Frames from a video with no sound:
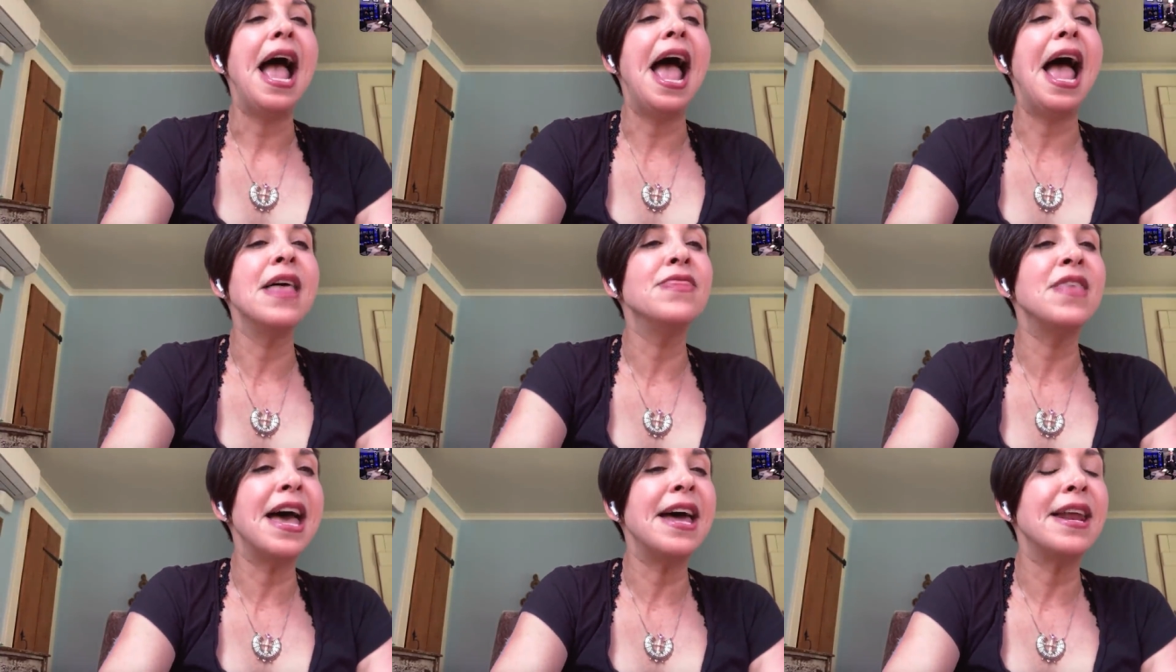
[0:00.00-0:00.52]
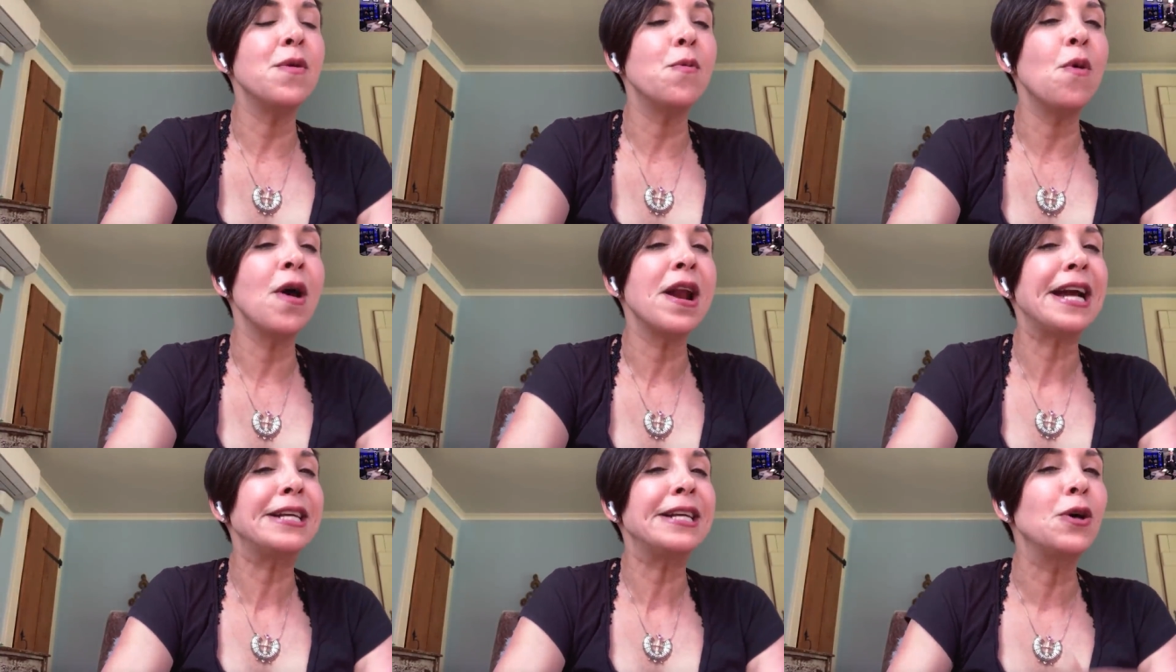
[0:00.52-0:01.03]
and then
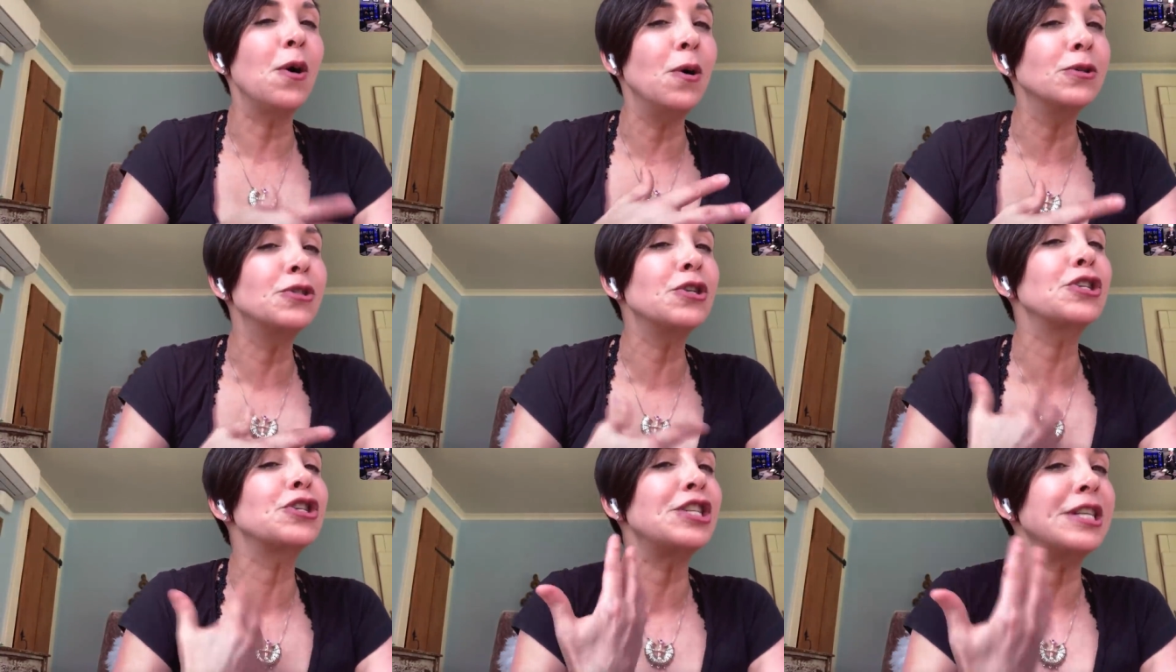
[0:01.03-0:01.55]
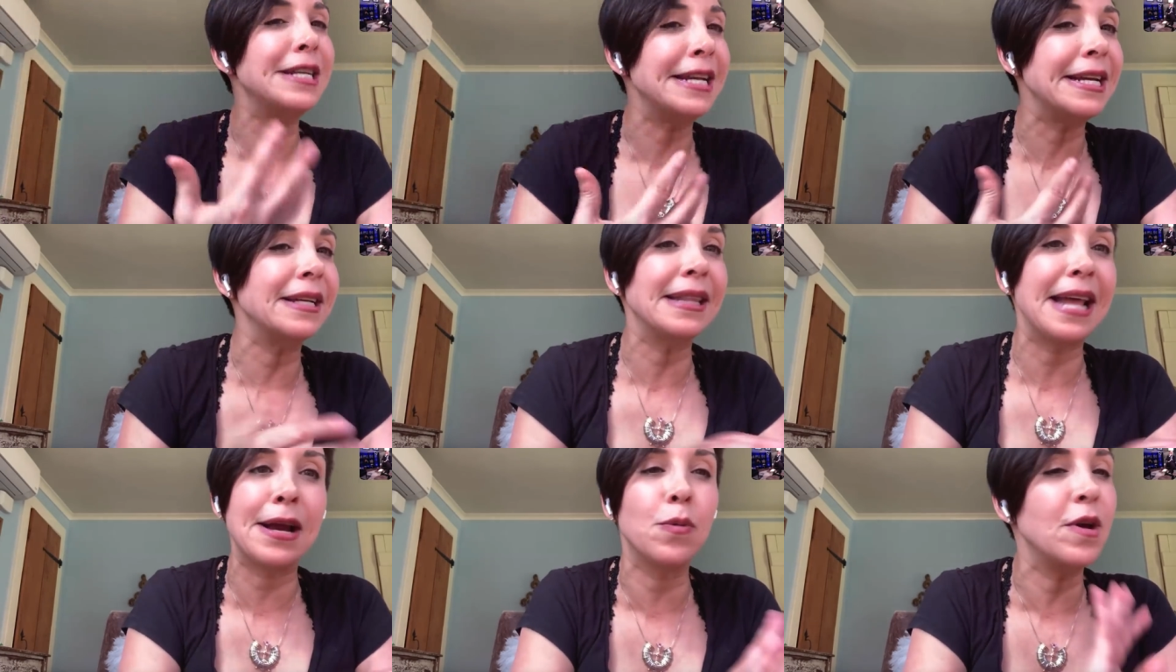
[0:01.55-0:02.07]
when I told her she need
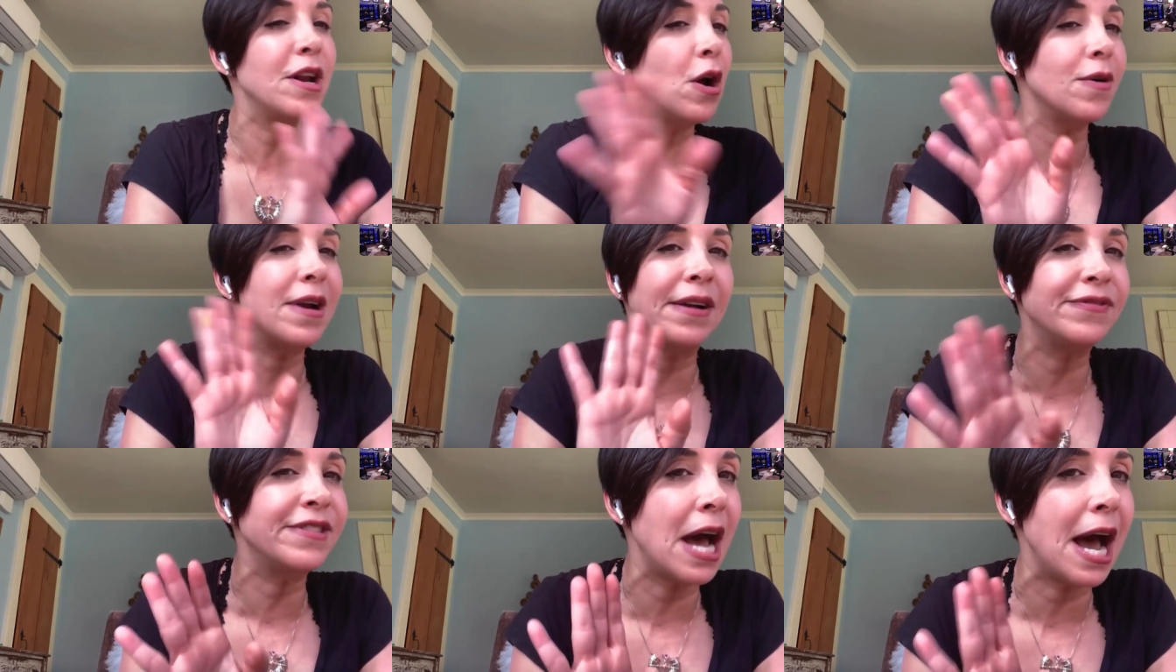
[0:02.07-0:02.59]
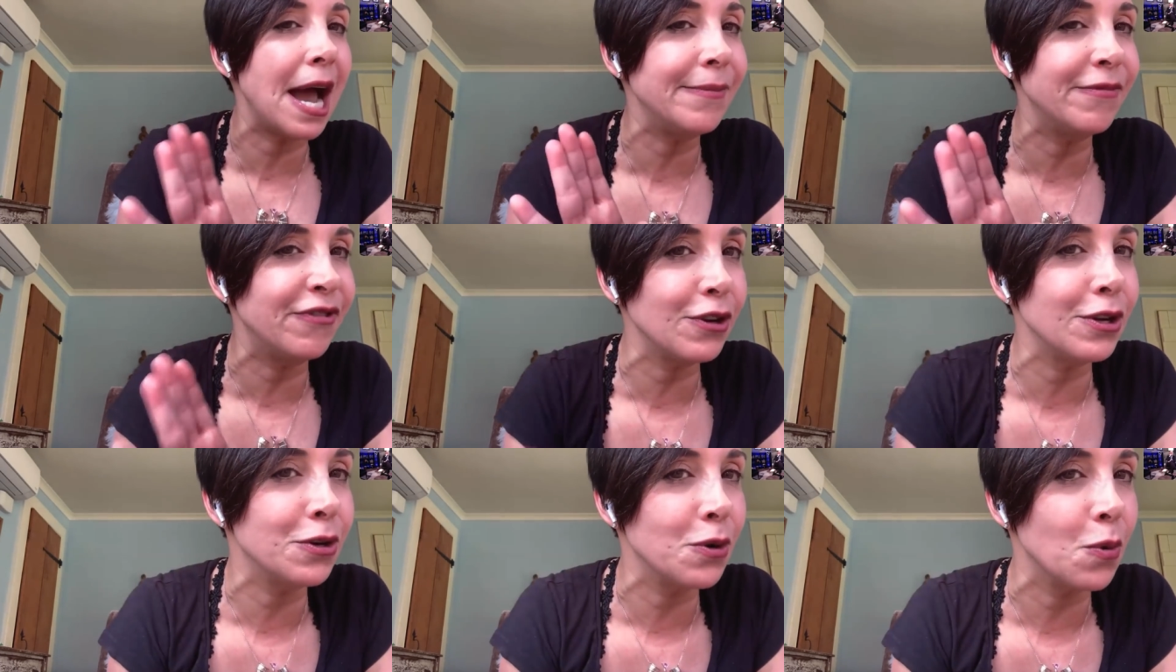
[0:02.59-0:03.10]
like we don't have time for
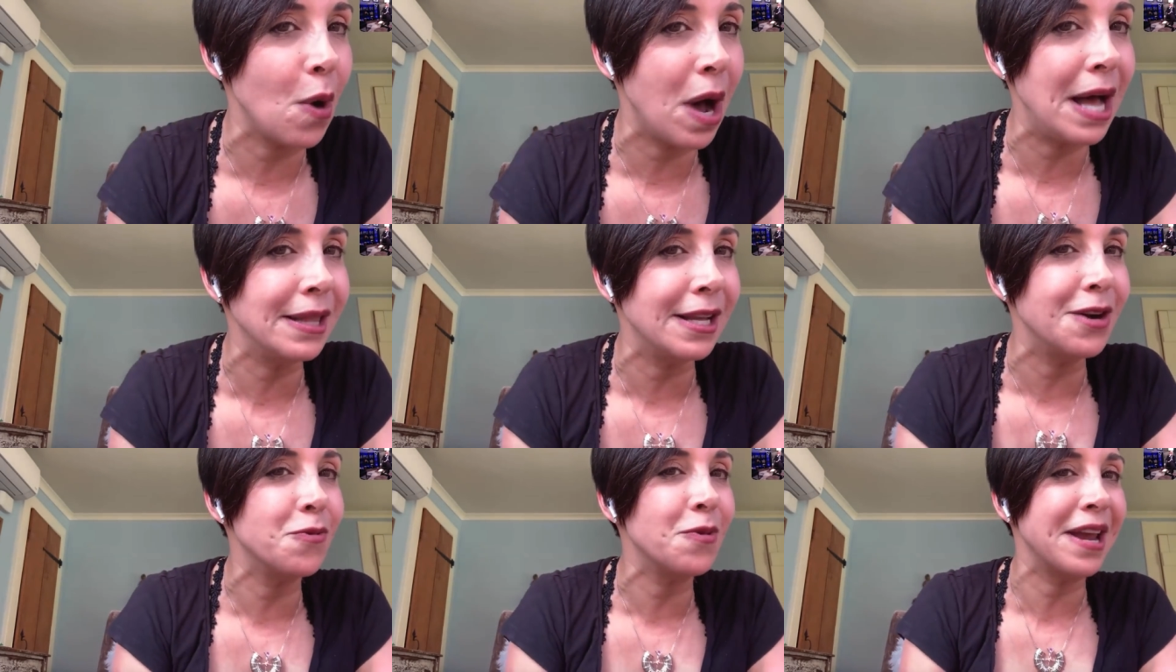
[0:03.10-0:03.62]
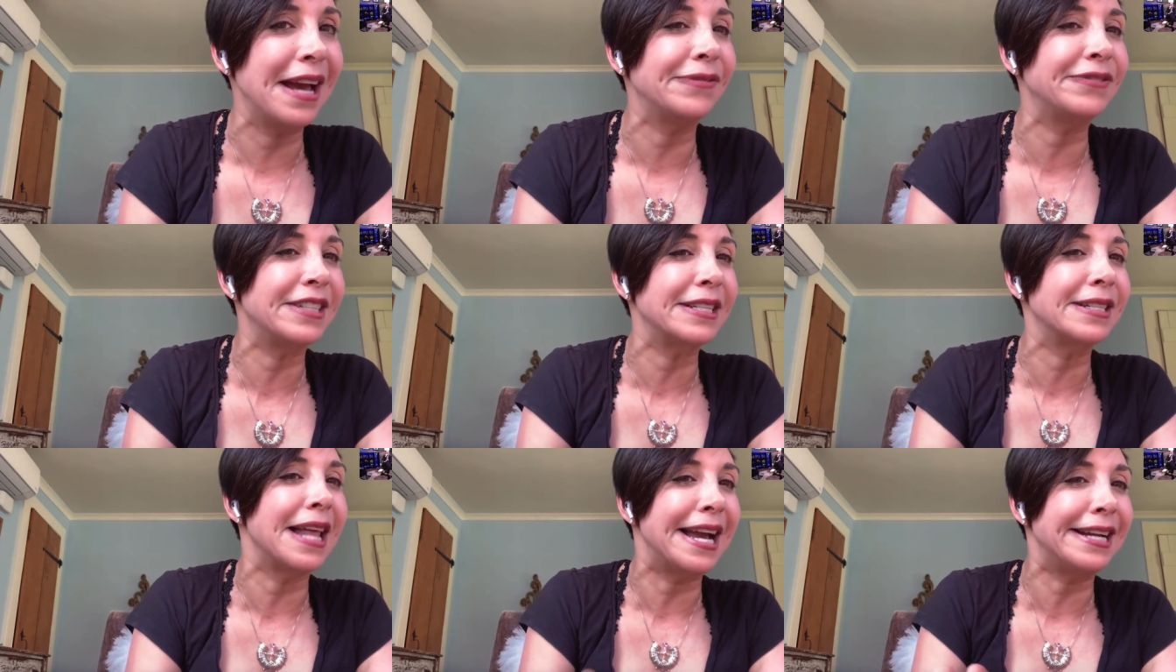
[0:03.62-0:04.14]
you to wallow, we have
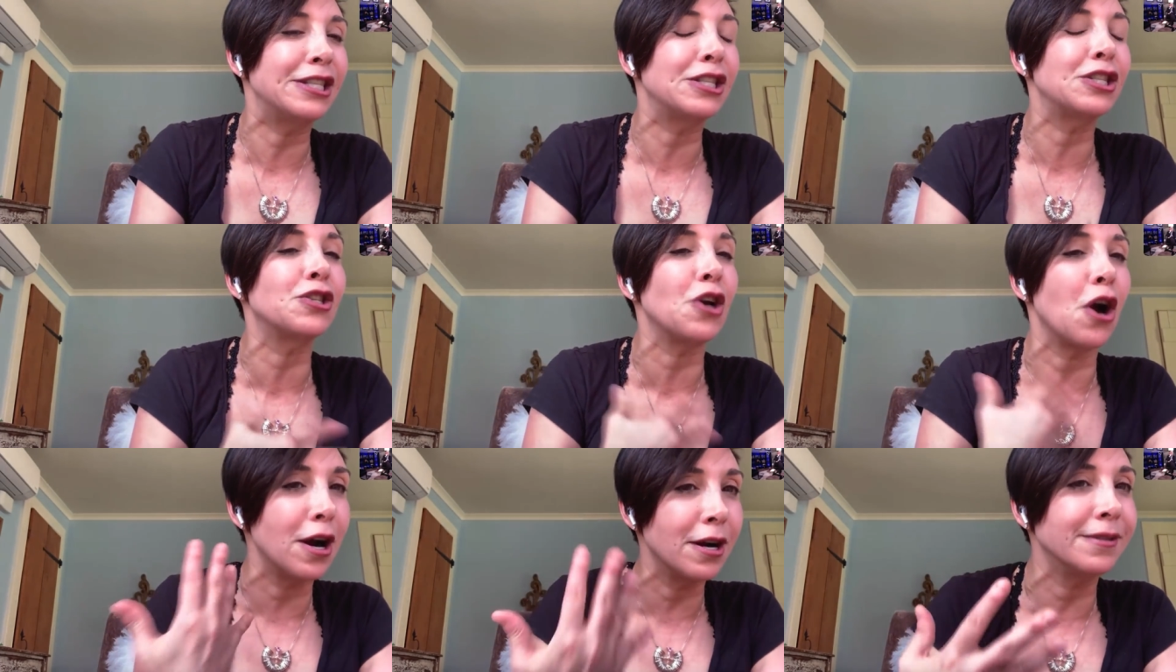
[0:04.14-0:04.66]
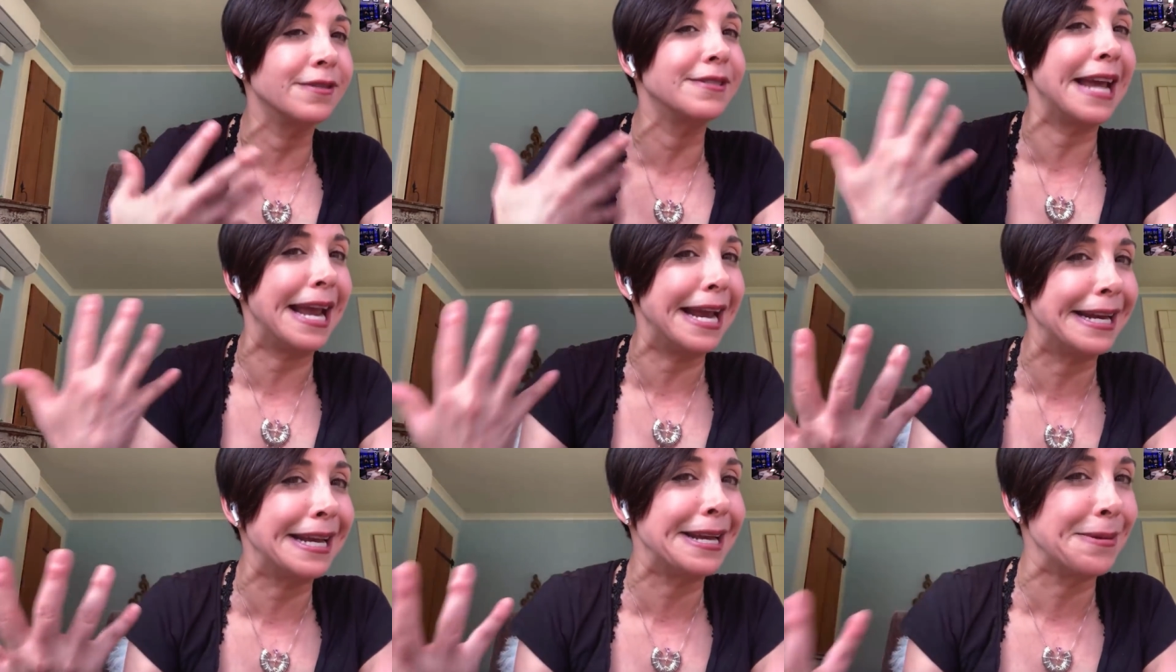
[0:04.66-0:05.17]
to like start
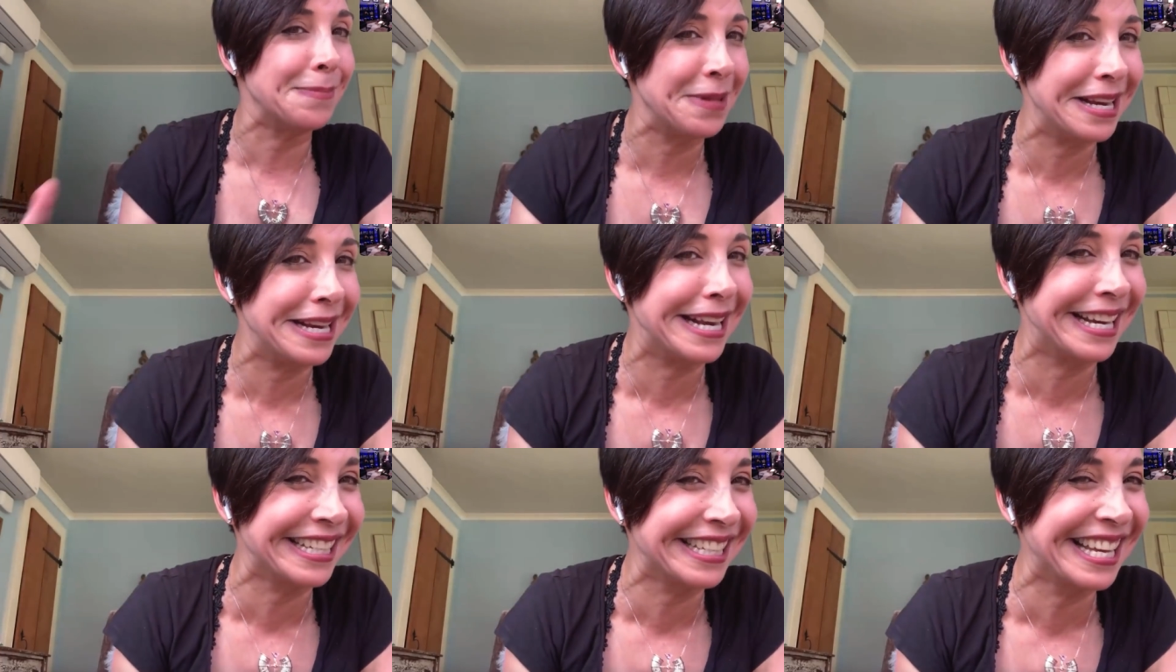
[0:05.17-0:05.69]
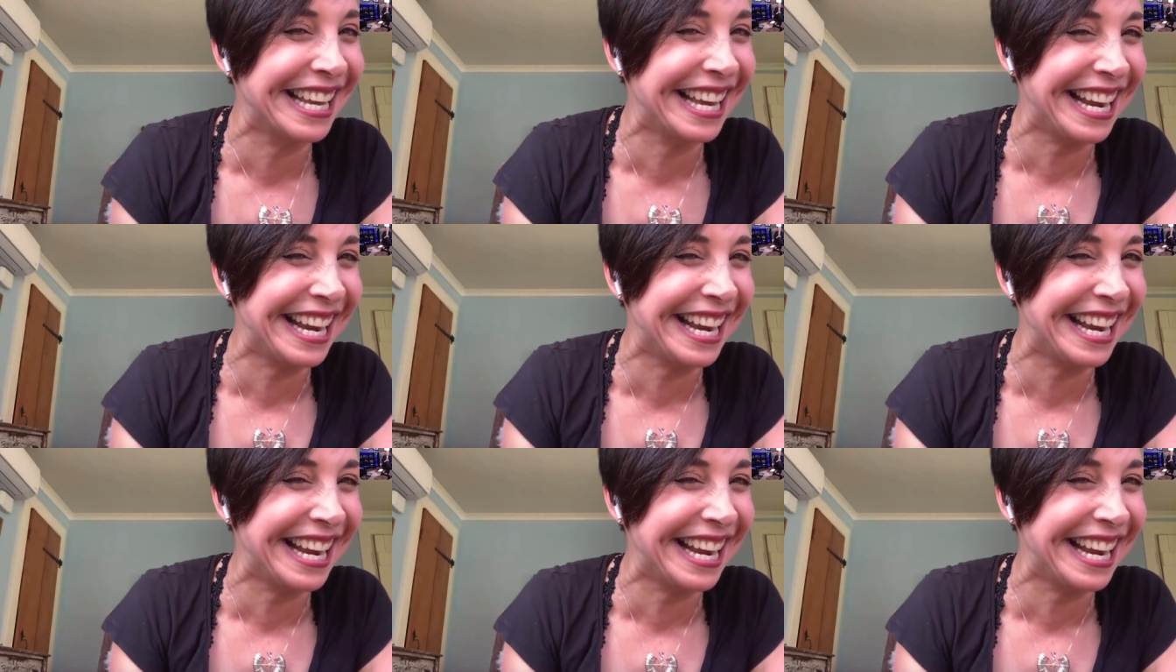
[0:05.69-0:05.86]
dating immediately,